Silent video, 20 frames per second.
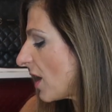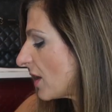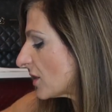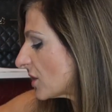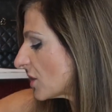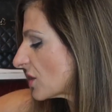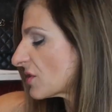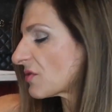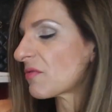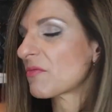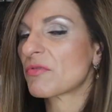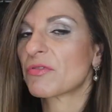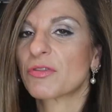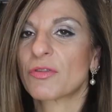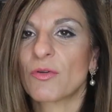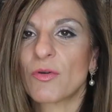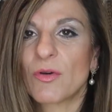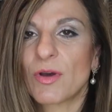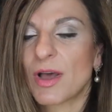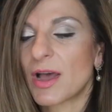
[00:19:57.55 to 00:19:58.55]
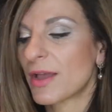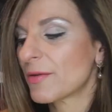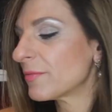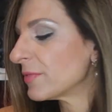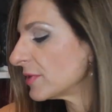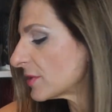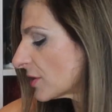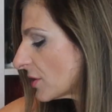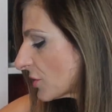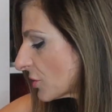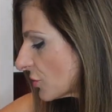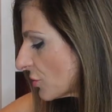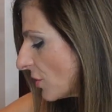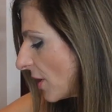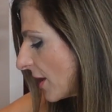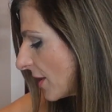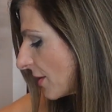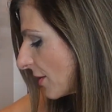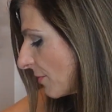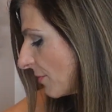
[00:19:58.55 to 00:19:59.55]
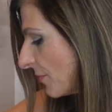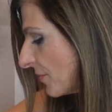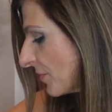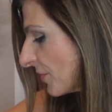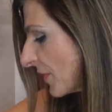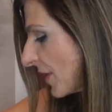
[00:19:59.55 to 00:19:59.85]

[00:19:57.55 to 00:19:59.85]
I just thought I would try them.